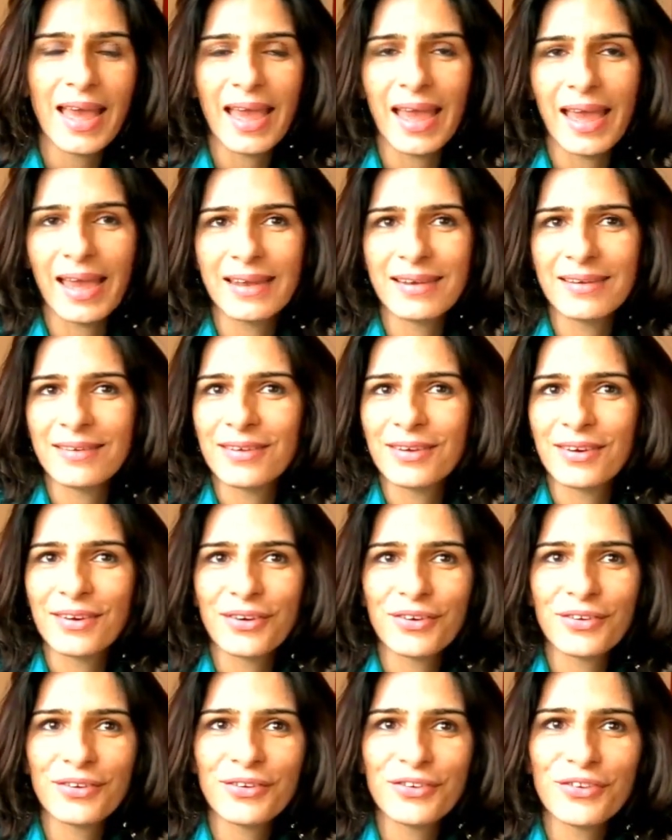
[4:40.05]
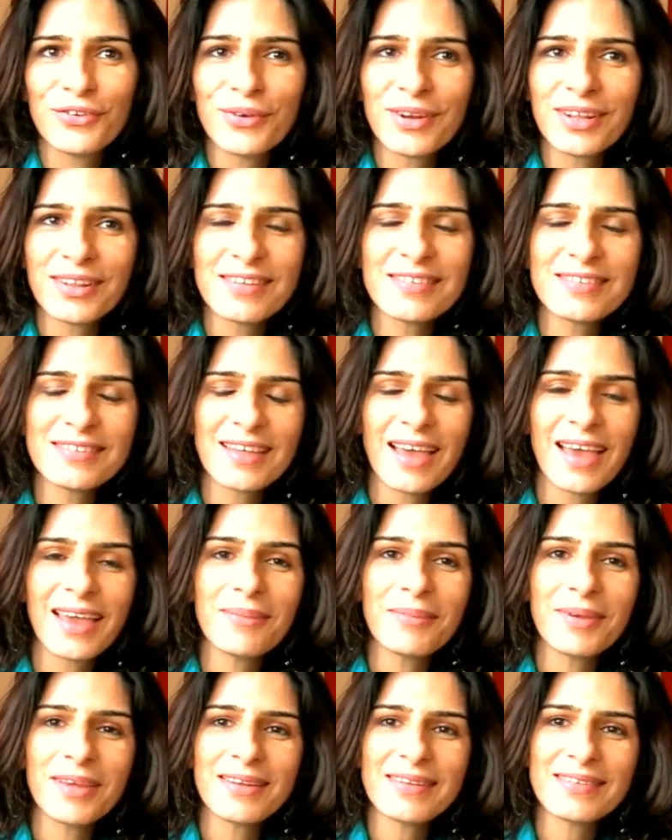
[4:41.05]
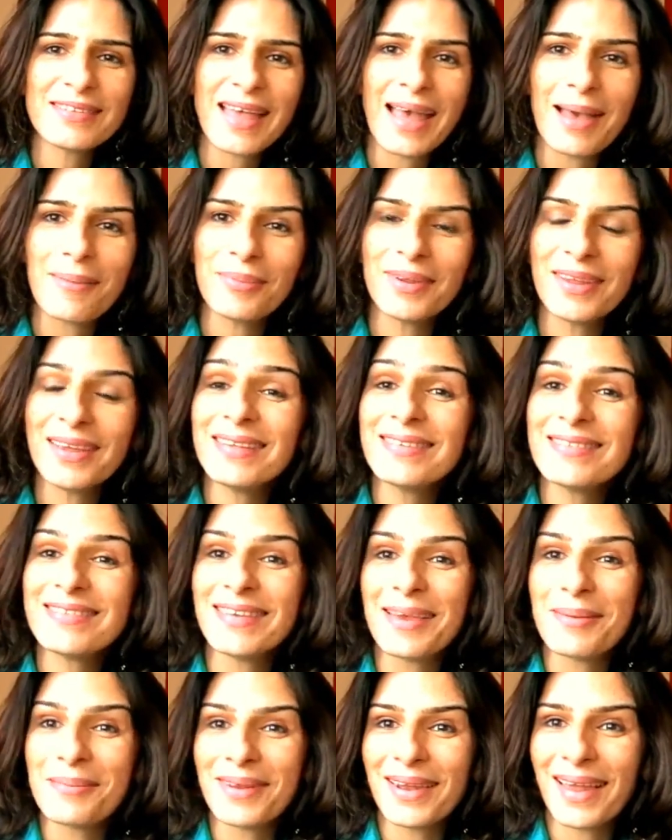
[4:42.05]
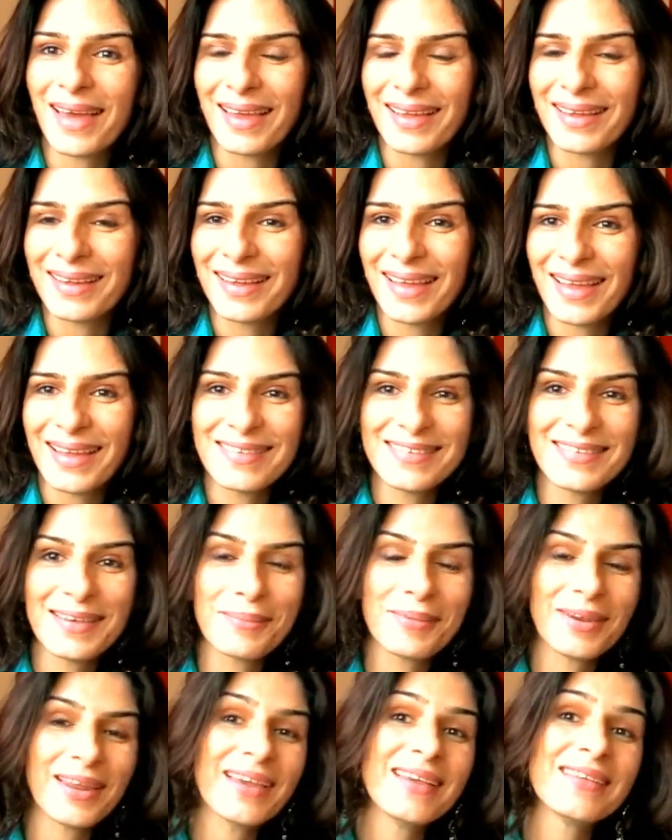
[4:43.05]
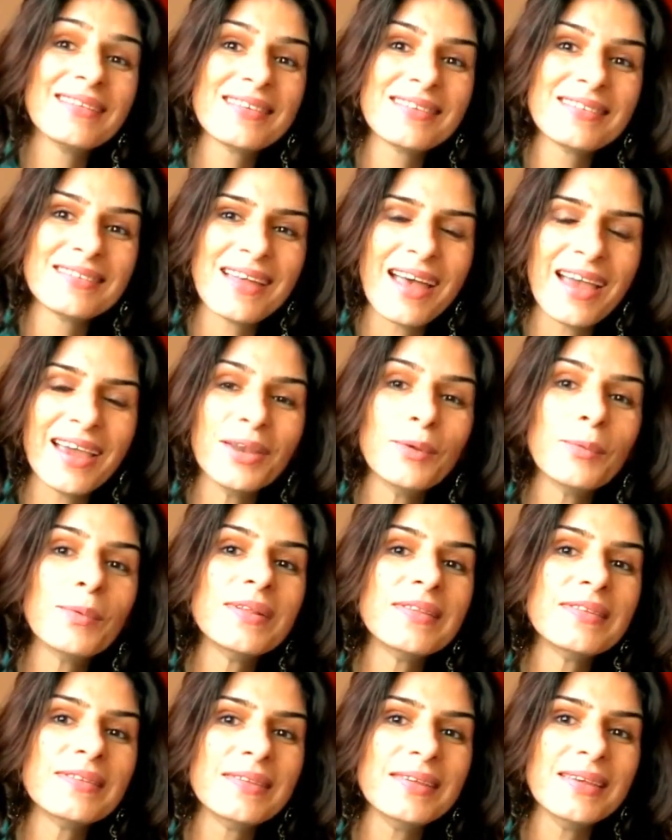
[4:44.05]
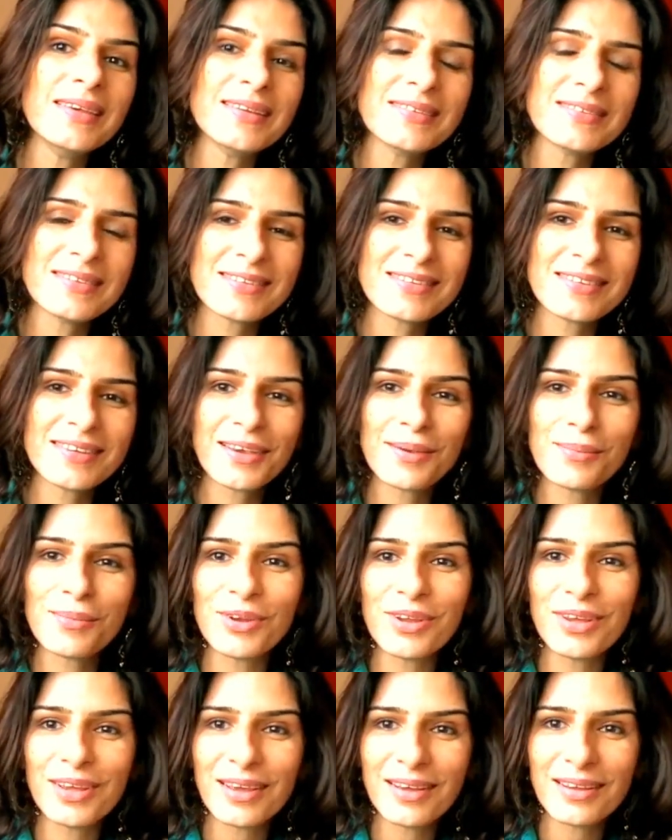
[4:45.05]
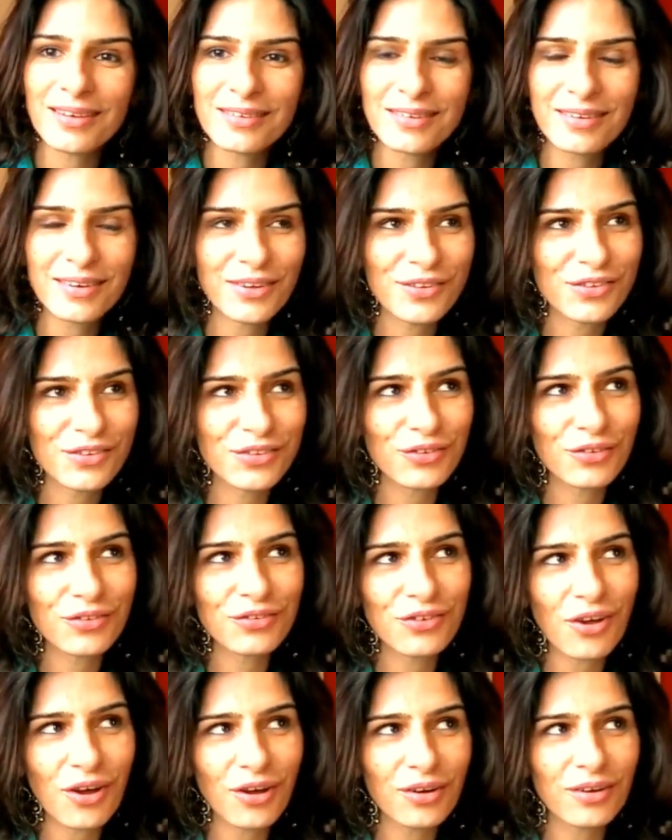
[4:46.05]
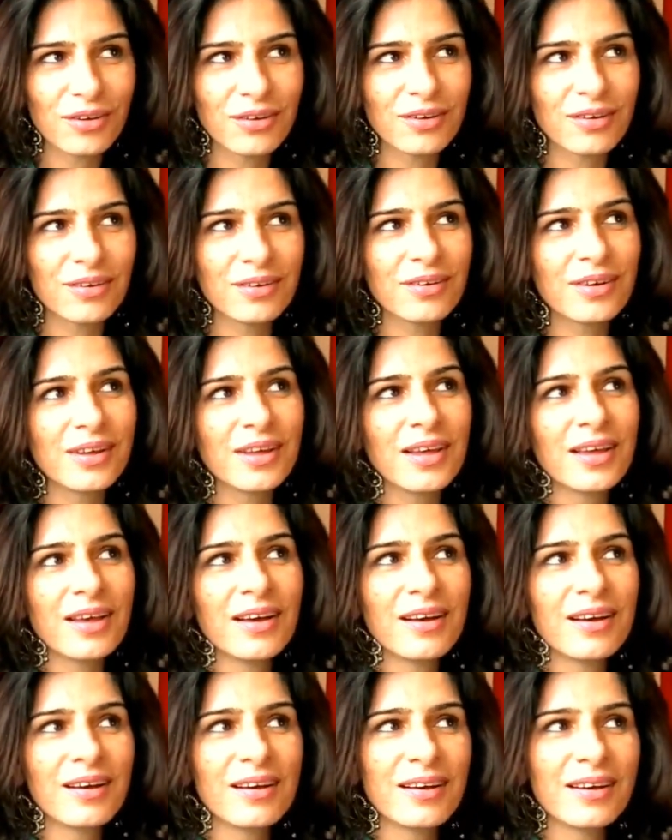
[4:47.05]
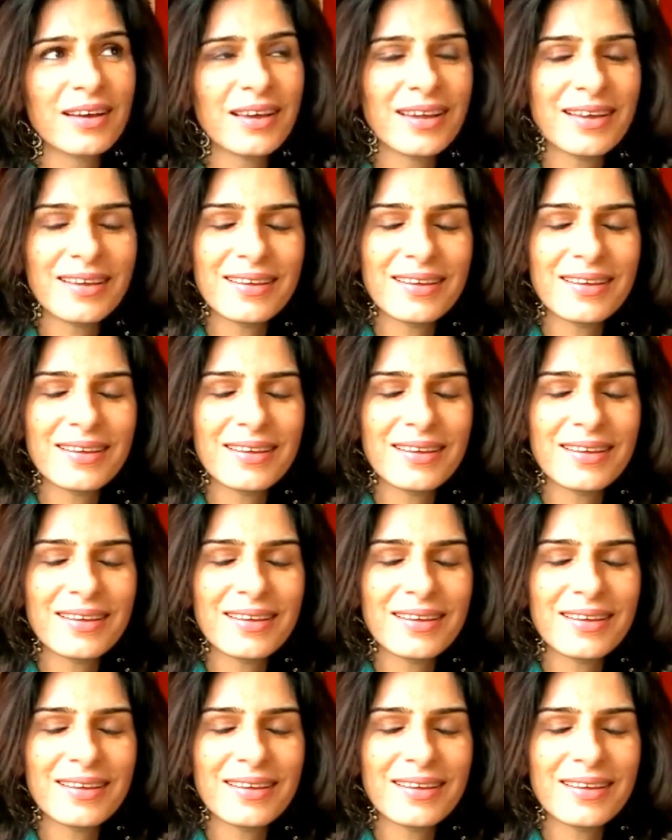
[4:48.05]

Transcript: And uh, during this time, it is happening in Gemini, and Gemini is a sign which seeks, it's a communicator, it's a talker. Uh,